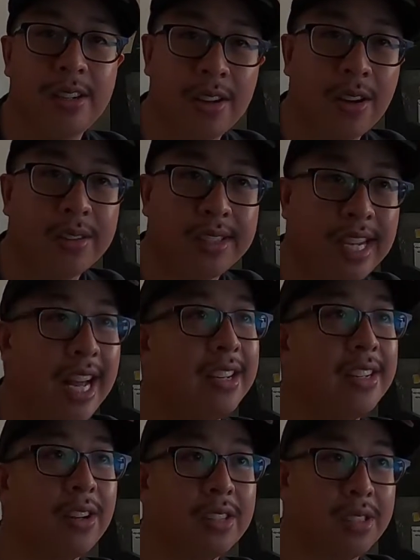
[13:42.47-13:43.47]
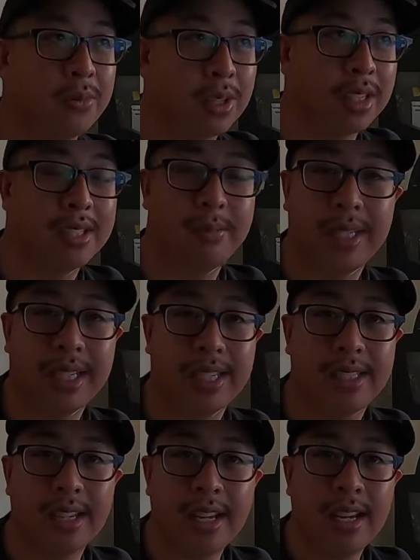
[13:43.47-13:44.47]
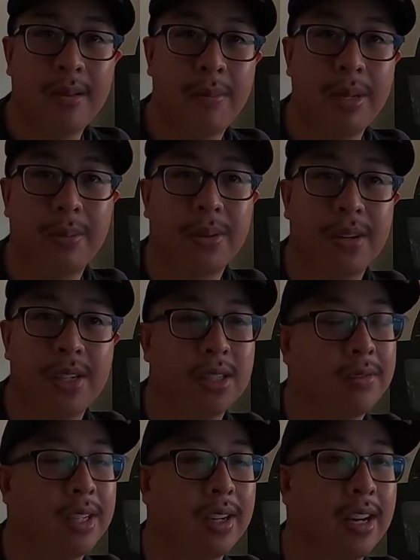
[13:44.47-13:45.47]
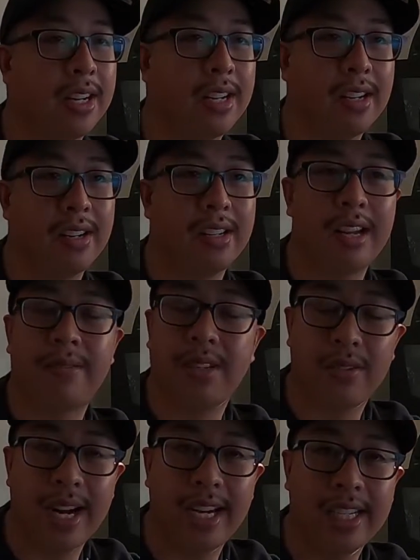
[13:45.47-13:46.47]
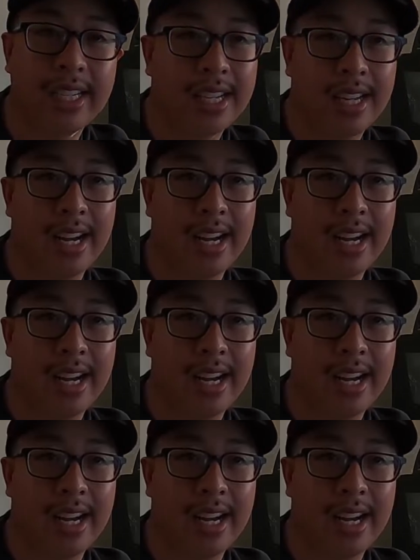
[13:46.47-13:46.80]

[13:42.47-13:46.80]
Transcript: knows it works, because people are drifting on it left and right.